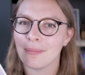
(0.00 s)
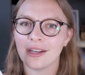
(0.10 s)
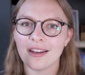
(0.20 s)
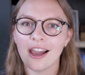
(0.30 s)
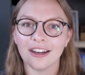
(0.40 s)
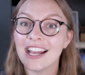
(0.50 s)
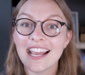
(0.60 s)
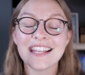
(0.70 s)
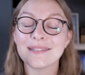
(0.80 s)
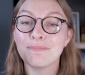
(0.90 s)
But no,
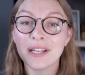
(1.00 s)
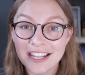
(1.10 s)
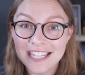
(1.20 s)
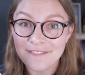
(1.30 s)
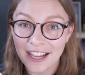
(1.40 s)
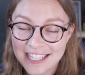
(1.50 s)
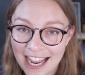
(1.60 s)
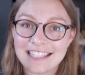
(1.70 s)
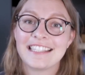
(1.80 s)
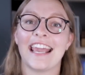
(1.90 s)
it's bloody
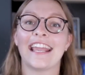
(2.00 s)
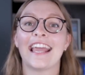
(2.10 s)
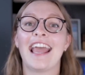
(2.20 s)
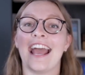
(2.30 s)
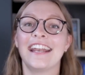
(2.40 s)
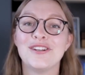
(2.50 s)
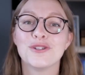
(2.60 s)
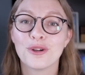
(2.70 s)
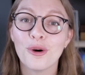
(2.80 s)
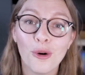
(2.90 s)
fantastic and you
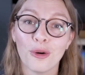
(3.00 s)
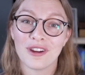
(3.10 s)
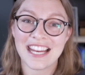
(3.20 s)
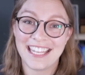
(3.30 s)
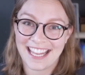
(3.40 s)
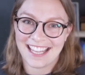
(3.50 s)
should all read